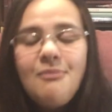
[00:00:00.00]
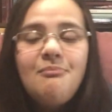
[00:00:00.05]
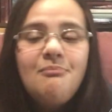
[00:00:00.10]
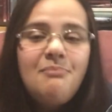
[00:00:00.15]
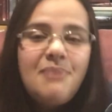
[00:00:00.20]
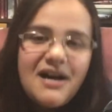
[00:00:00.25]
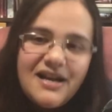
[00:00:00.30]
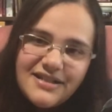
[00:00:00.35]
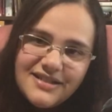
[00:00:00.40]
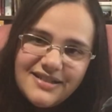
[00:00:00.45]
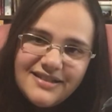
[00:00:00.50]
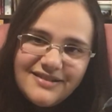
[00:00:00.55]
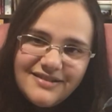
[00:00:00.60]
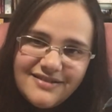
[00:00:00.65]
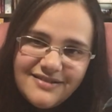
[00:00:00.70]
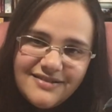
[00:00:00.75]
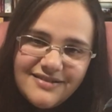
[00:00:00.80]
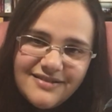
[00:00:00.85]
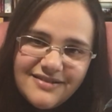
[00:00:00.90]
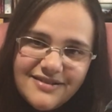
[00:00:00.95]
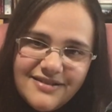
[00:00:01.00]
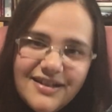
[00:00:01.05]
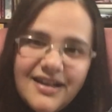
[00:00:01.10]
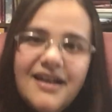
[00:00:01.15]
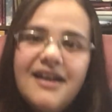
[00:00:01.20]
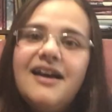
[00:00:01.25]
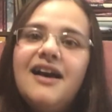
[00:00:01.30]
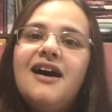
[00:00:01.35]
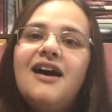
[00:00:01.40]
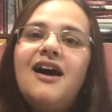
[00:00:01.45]
but
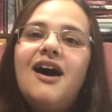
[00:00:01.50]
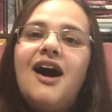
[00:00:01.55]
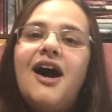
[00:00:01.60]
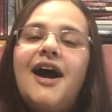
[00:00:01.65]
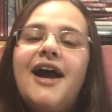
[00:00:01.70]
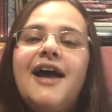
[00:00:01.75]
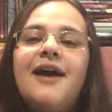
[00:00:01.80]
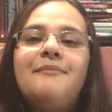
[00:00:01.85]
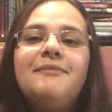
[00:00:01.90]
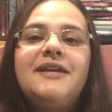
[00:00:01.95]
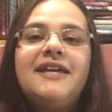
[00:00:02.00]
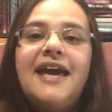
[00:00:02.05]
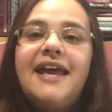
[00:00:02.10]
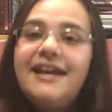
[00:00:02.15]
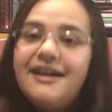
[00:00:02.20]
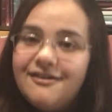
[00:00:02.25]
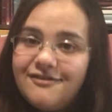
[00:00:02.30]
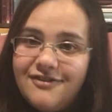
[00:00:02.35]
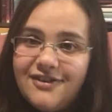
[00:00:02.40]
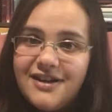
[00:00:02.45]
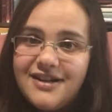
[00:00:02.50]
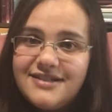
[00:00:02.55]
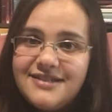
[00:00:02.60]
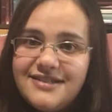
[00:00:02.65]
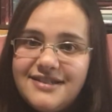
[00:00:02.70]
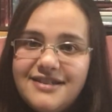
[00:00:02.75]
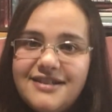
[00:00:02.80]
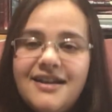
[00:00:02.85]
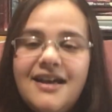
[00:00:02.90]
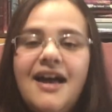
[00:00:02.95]
I am getting
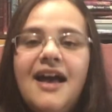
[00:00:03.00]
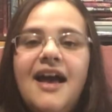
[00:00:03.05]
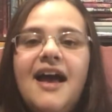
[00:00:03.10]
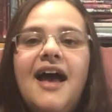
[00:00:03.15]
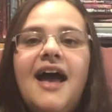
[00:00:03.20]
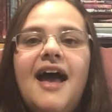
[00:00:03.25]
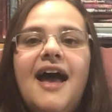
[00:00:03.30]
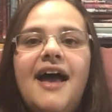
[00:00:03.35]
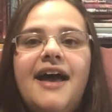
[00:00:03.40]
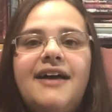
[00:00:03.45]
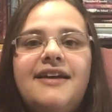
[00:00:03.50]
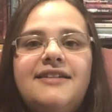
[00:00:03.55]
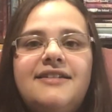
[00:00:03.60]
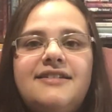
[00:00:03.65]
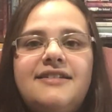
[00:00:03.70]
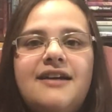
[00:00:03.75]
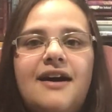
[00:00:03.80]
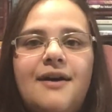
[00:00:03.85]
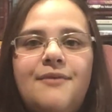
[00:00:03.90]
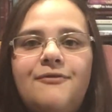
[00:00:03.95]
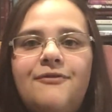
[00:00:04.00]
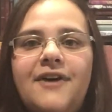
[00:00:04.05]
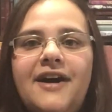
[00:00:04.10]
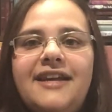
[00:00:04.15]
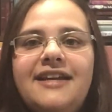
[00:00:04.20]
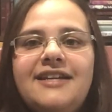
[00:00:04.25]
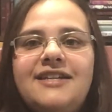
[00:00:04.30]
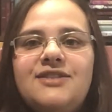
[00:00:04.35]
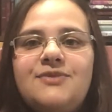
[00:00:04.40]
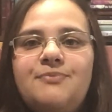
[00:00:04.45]
faster, and I'm
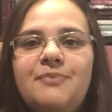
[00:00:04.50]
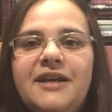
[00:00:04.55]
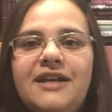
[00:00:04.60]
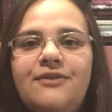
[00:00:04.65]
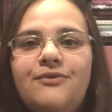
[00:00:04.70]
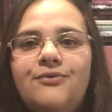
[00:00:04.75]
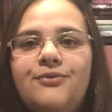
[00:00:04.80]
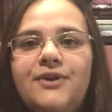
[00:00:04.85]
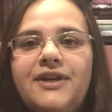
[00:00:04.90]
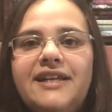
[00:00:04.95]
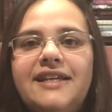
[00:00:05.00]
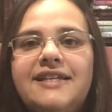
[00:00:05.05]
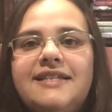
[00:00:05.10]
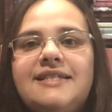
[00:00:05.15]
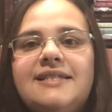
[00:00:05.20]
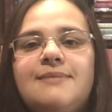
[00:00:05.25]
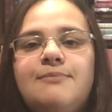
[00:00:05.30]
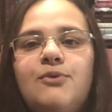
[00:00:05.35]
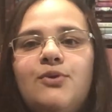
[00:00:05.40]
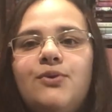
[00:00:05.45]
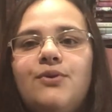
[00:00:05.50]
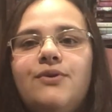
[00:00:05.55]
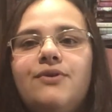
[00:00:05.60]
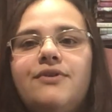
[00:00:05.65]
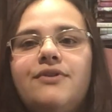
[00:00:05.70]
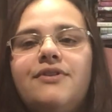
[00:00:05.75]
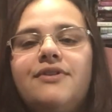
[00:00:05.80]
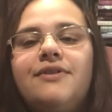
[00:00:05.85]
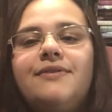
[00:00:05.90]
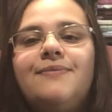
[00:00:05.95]
finding it's been really smooth.